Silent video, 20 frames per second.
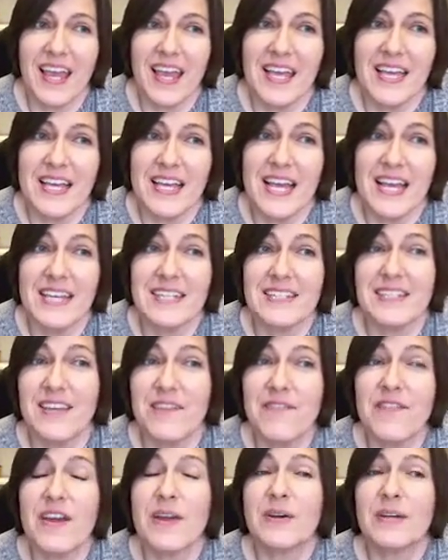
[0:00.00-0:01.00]
it is a
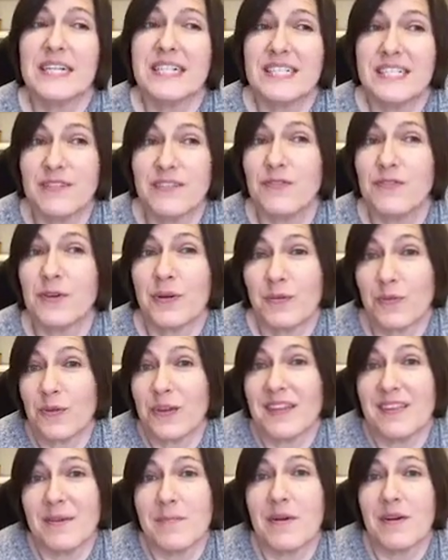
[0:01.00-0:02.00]
very different
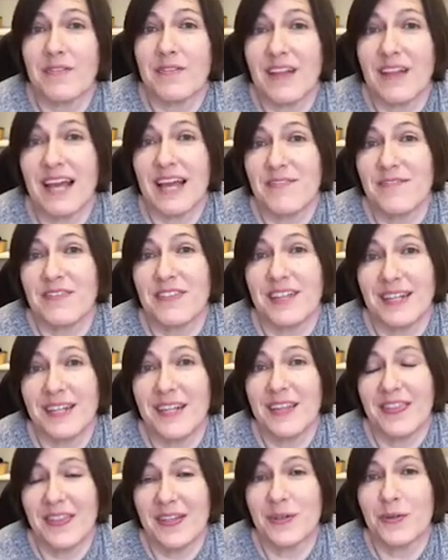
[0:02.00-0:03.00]
rhythm of life
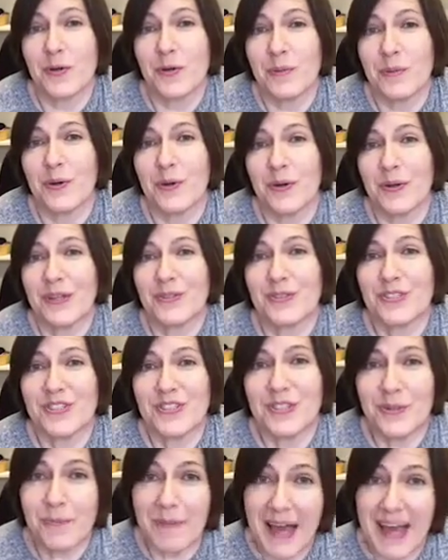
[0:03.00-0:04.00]
than normal. You're
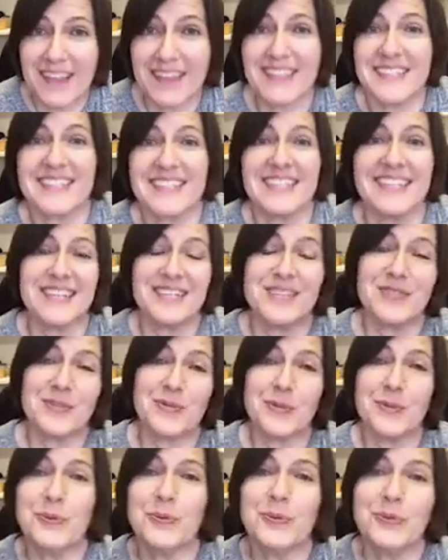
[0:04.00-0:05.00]
still balancing
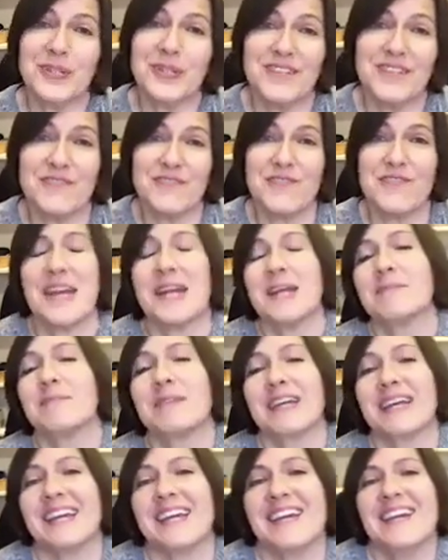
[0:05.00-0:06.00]
school and
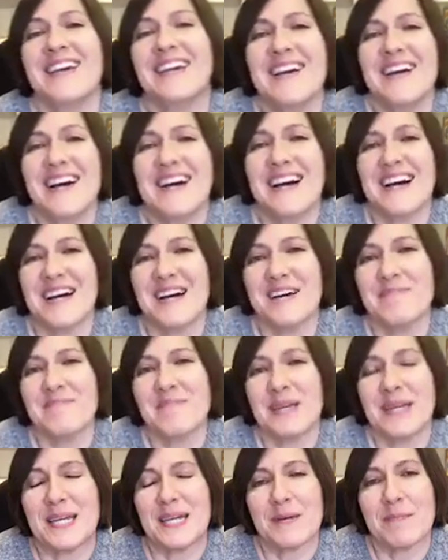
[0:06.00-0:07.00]
family,
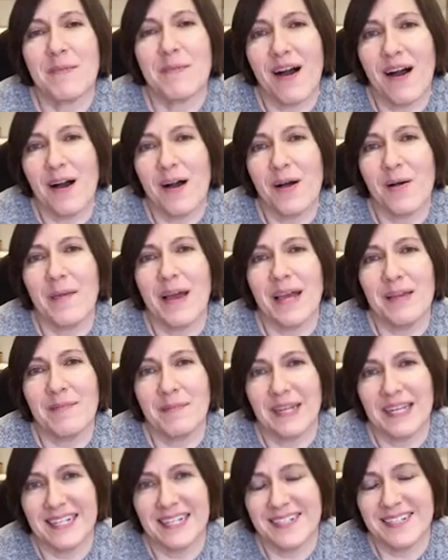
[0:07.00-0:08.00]
being a mom and
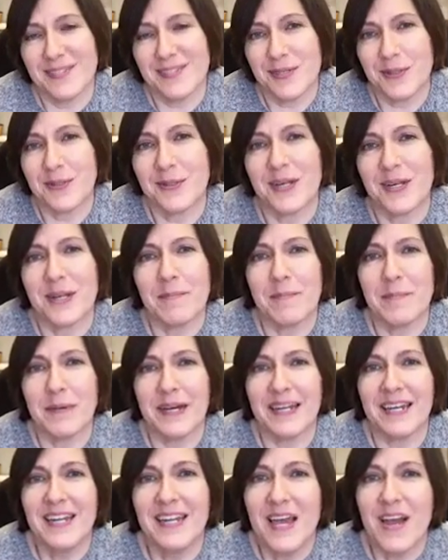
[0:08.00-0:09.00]
being a student,
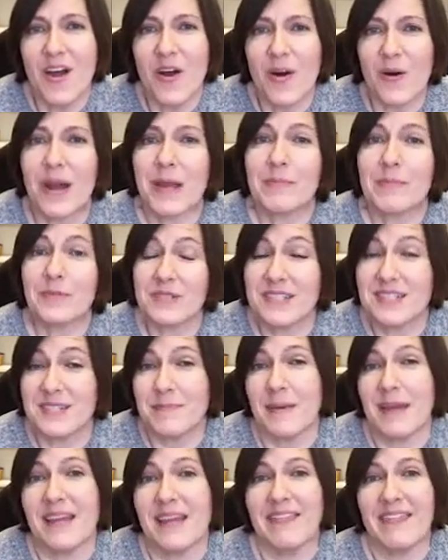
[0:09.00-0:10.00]
but are able to
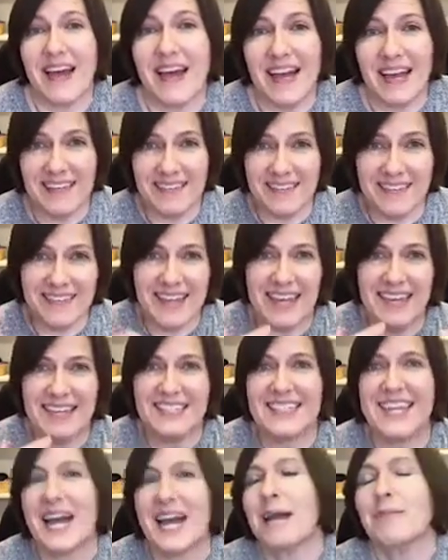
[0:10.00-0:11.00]
spend
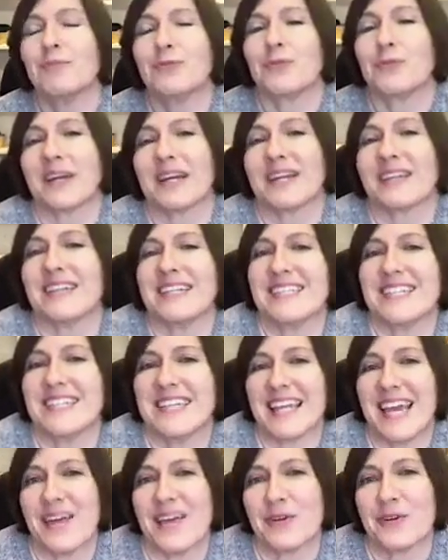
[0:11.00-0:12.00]
that time directly
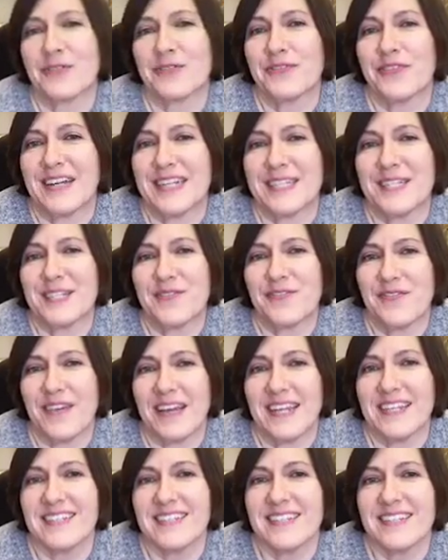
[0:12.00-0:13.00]
together, face to
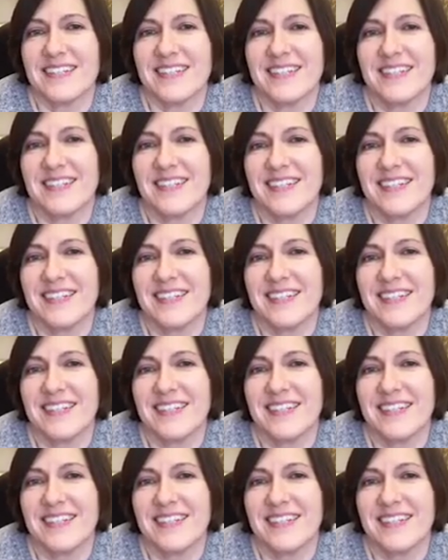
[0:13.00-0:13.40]
face.